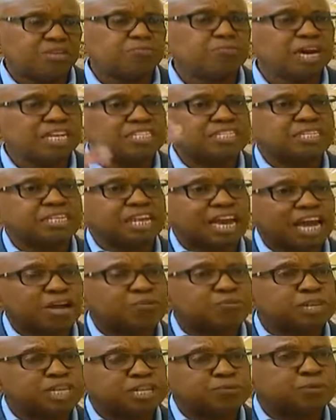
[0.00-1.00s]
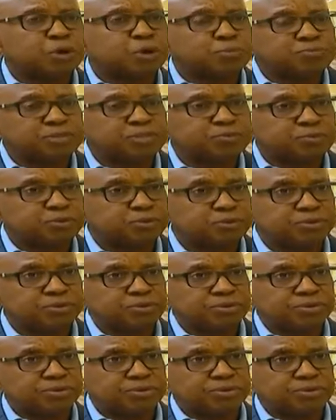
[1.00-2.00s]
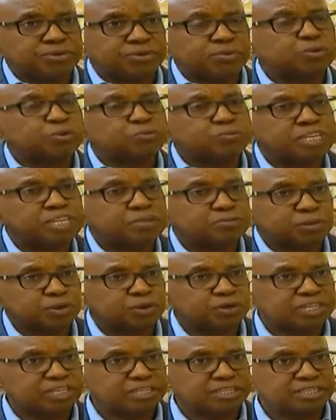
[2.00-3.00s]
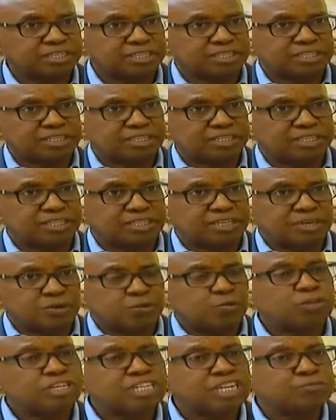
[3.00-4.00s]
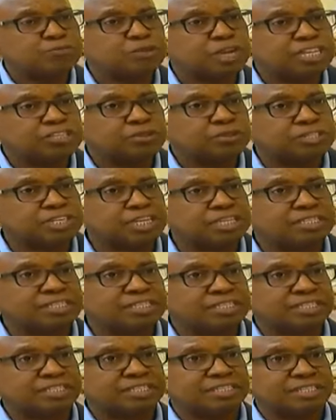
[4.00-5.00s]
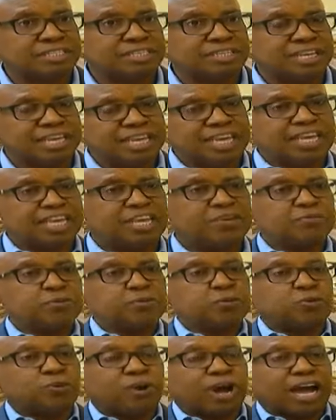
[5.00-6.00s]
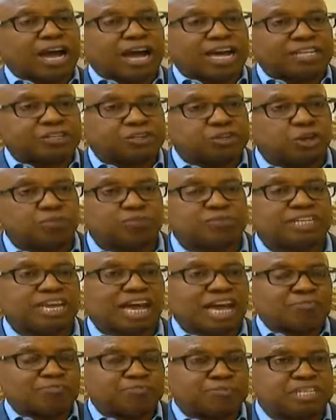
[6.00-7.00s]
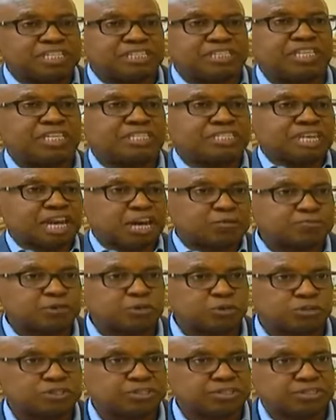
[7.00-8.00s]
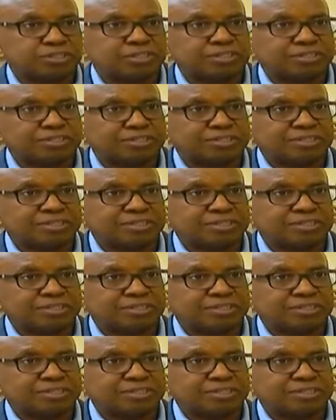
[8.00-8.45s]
Imagine how many more people would be employed. What I'm trying to say is this: if you adopt a business approach